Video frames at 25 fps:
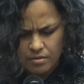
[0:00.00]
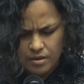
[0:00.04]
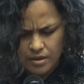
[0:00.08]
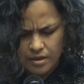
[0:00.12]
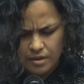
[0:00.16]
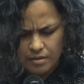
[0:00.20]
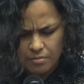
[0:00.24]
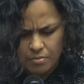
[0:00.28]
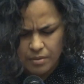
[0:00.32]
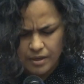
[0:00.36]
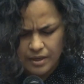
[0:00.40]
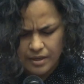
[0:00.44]

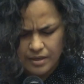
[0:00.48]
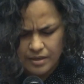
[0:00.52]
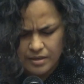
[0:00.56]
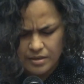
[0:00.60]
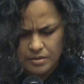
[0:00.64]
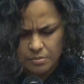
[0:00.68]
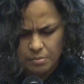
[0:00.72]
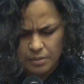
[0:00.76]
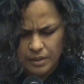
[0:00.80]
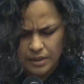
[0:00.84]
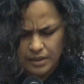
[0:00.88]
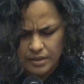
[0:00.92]
already by
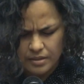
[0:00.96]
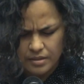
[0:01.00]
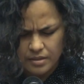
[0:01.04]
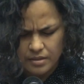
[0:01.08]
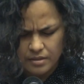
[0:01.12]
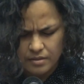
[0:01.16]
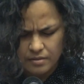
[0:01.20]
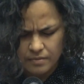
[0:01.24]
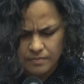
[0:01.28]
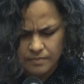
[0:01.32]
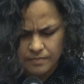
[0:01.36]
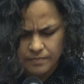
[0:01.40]
his blood,
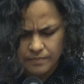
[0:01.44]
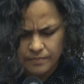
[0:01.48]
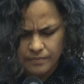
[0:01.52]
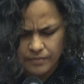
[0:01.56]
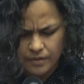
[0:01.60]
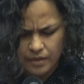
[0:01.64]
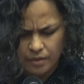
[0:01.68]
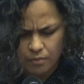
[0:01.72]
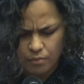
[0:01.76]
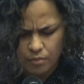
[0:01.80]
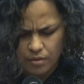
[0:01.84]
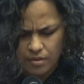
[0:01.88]

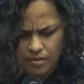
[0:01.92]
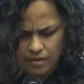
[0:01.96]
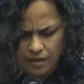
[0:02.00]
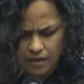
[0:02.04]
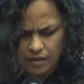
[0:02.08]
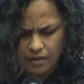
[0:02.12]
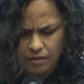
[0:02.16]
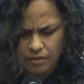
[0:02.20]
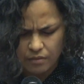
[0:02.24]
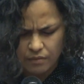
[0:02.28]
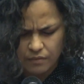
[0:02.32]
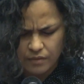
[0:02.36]
and we
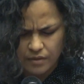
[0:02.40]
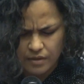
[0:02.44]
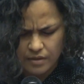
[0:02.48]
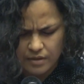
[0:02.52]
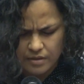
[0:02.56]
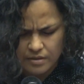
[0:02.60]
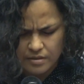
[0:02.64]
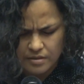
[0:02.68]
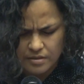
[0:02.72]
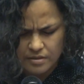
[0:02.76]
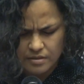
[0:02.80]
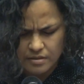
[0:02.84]
thank you for
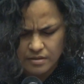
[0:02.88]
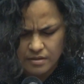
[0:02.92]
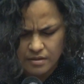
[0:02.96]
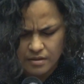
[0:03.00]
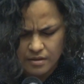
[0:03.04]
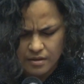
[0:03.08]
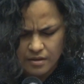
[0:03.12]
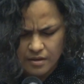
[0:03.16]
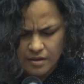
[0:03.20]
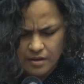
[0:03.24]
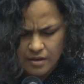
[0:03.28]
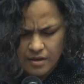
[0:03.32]
this.
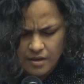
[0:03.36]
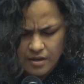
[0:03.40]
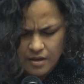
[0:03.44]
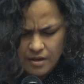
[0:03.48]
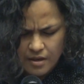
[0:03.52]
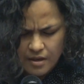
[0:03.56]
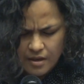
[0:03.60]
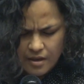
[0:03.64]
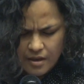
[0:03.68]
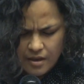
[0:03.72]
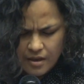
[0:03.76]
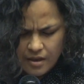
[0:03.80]

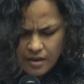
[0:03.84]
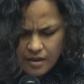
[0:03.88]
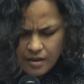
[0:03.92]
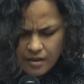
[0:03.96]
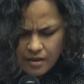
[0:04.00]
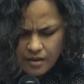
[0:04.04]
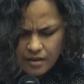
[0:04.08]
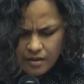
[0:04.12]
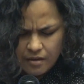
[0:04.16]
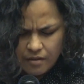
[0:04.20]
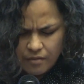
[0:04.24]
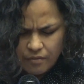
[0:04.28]

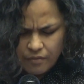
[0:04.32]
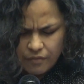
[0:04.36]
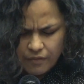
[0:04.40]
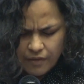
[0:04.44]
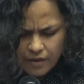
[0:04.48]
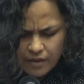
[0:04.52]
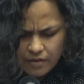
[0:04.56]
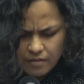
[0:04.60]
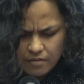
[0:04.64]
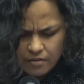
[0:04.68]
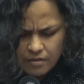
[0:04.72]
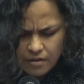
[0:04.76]
And
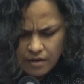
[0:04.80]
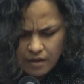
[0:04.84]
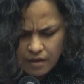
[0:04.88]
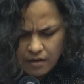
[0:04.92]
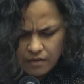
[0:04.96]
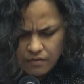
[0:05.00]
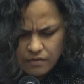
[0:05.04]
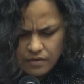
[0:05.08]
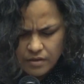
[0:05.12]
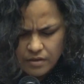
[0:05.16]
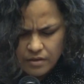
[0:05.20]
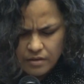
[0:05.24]
Father in
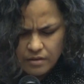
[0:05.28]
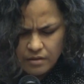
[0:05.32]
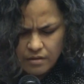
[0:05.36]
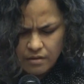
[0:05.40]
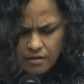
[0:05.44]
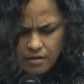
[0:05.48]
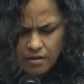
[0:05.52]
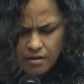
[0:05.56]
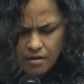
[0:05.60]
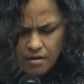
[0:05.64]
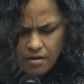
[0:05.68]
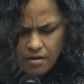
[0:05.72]
heaven,